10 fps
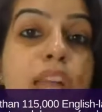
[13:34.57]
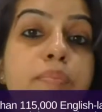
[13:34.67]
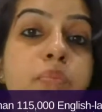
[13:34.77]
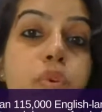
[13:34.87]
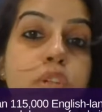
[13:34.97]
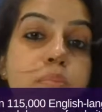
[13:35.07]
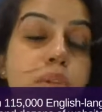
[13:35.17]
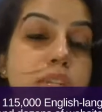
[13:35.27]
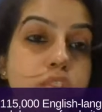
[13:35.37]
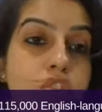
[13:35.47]
and
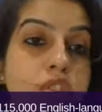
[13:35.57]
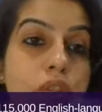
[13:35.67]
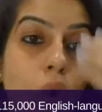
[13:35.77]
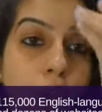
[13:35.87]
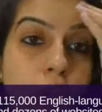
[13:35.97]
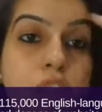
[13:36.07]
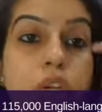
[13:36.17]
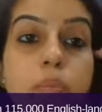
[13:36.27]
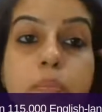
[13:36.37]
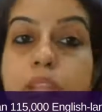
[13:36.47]
portable digital
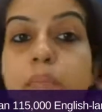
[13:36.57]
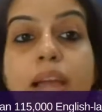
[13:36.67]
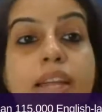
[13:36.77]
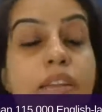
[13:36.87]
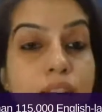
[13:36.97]
audio playback